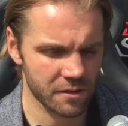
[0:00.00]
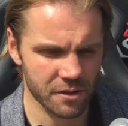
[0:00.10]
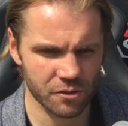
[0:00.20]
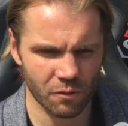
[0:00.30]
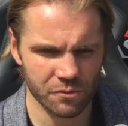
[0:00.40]
It's
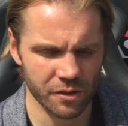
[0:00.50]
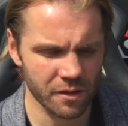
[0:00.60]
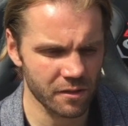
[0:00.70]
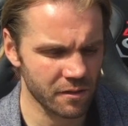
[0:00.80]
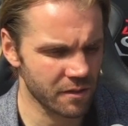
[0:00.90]
a top
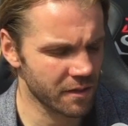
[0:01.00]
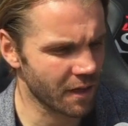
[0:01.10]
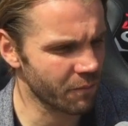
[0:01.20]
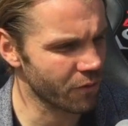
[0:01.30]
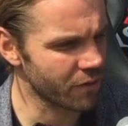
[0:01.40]
training
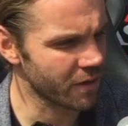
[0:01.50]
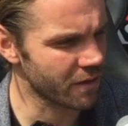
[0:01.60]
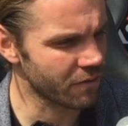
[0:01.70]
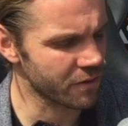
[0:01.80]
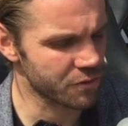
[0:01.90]
camp out there,
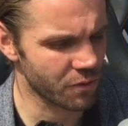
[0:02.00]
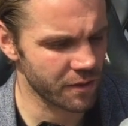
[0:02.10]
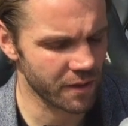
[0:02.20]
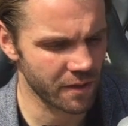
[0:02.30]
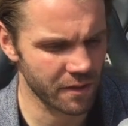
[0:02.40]
you know, and it's one
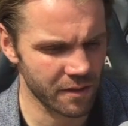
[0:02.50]
that